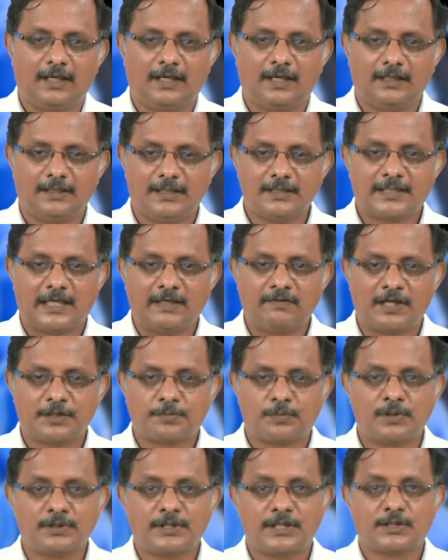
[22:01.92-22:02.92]
this kind of
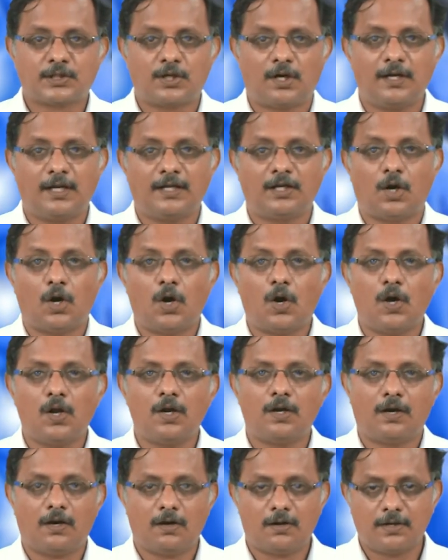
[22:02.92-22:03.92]
response is called an all
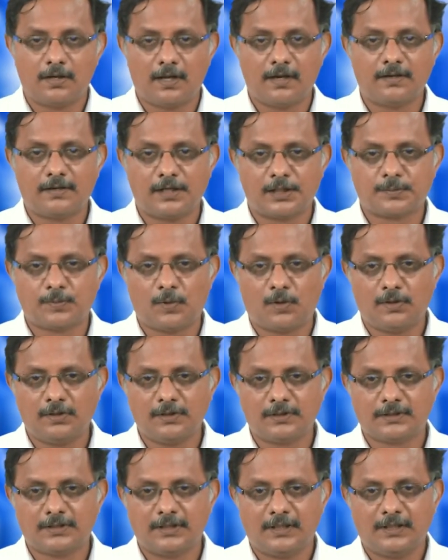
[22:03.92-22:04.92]
or none
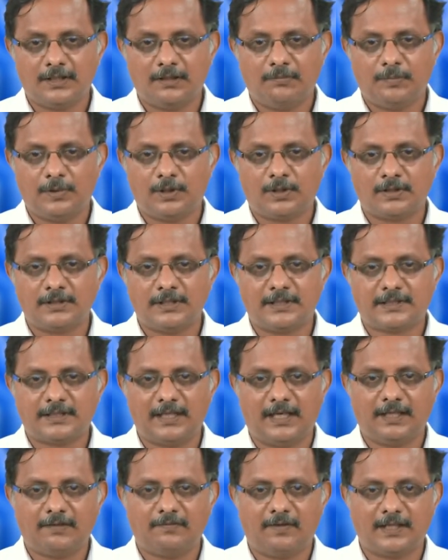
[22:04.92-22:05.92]
response, because it is
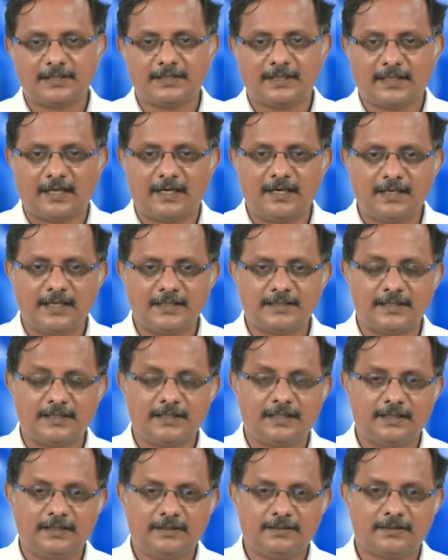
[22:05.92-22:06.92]
like as the current is
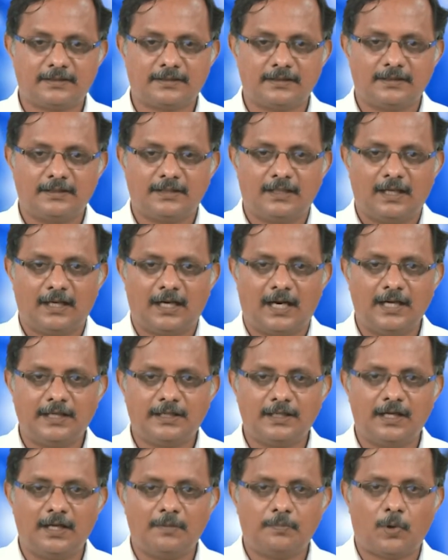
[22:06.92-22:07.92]
increased
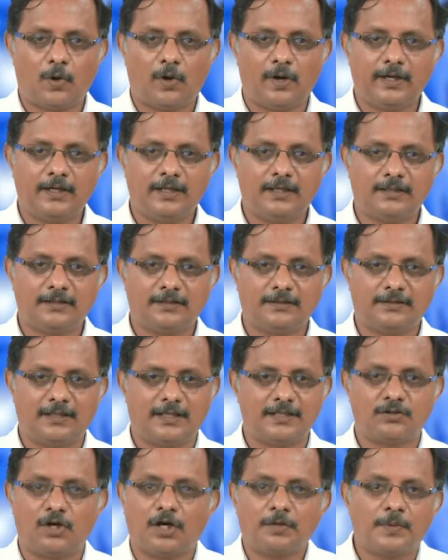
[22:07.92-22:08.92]
until a point there
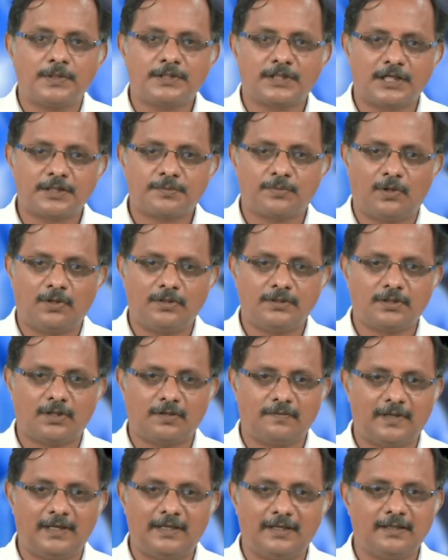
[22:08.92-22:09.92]
is not much response or
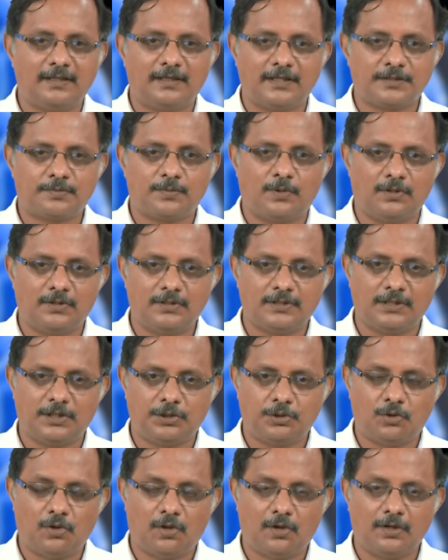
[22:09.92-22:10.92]
very little response in
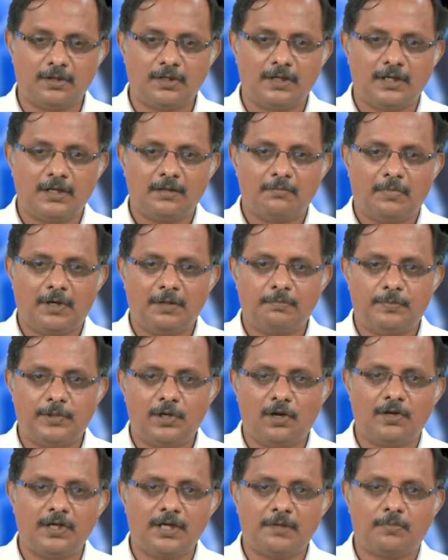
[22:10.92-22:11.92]
the neuron, but
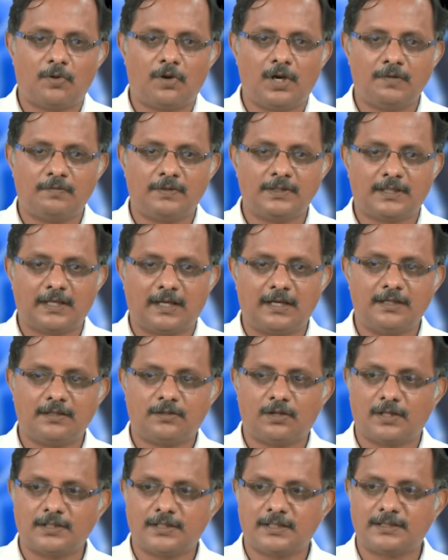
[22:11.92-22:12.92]
beyond a point when the current
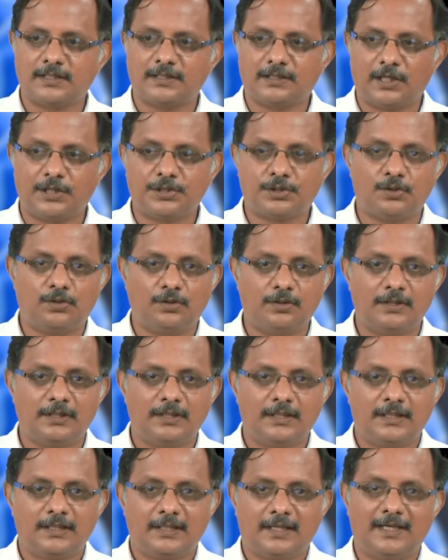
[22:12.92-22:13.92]
crosses a threshold,
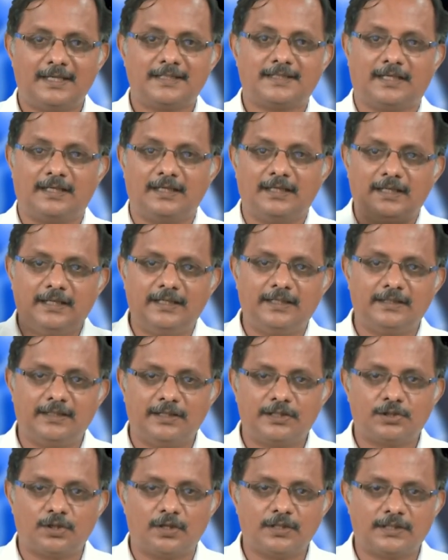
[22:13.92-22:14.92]
right, suddenly
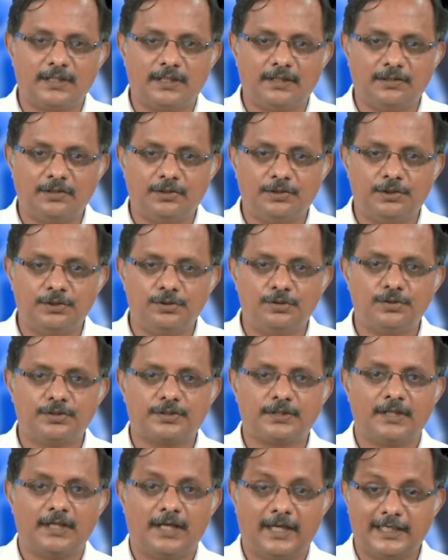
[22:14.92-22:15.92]
it shows a huge
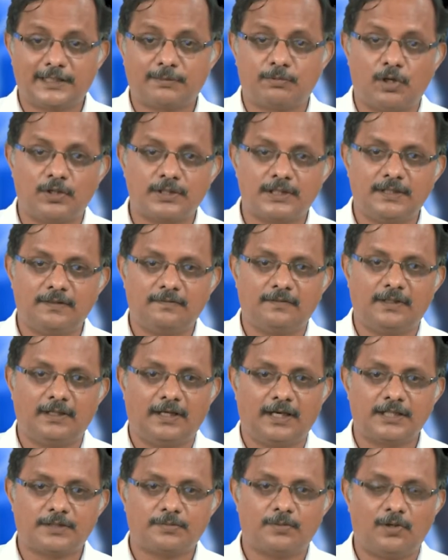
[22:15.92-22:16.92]
explosive
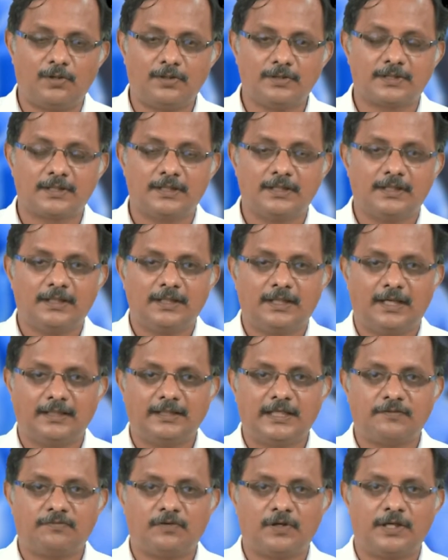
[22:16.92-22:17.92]
response, right,
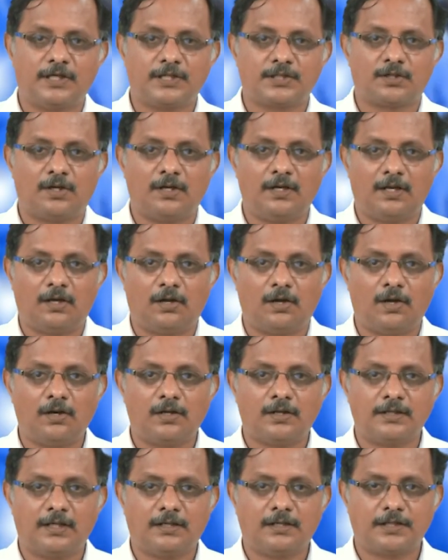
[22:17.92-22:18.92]
therefore, it is called an all or
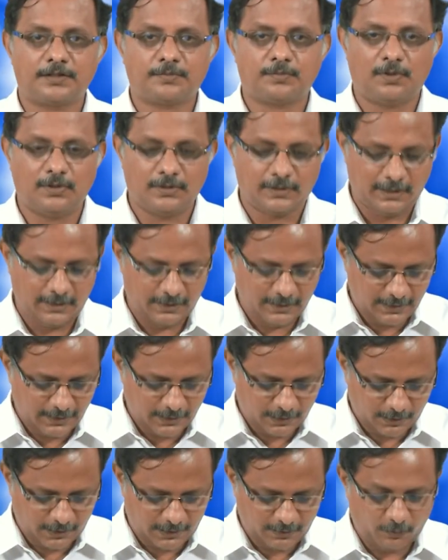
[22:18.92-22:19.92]
none response. And
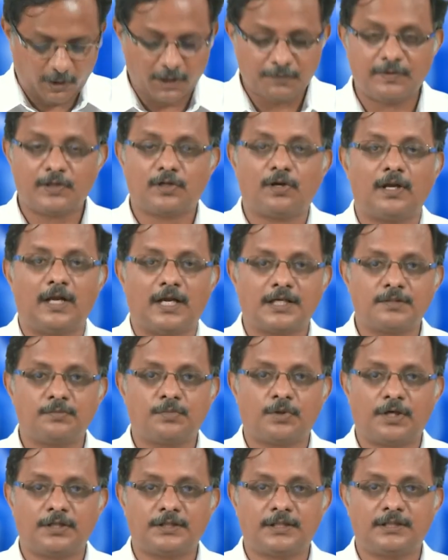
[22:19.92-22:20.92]
so, what we call action
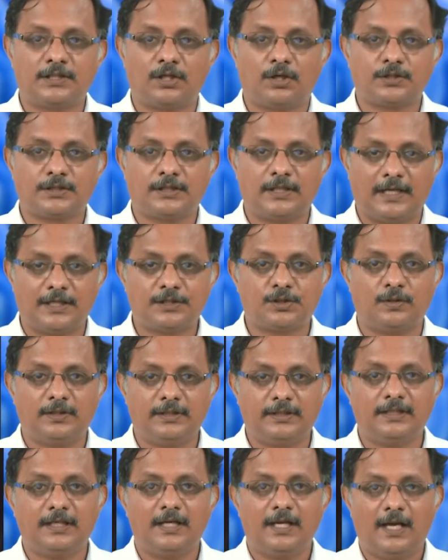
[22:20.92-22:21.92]
potential is
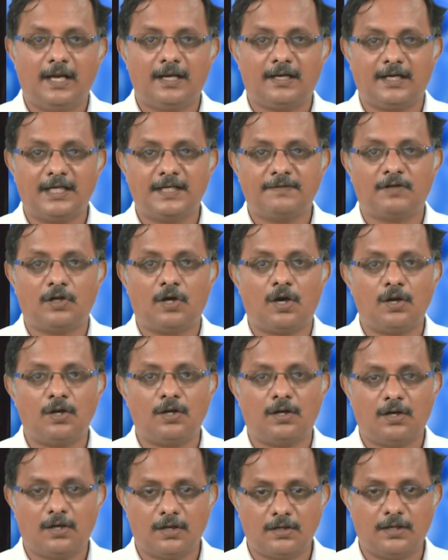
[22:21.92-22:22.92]
actually a kind of an all
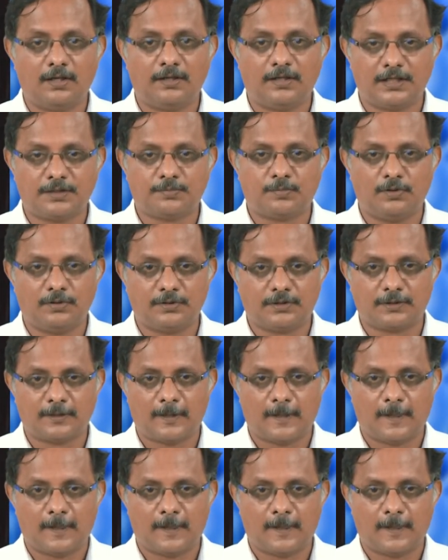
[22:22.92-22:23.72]
or none response.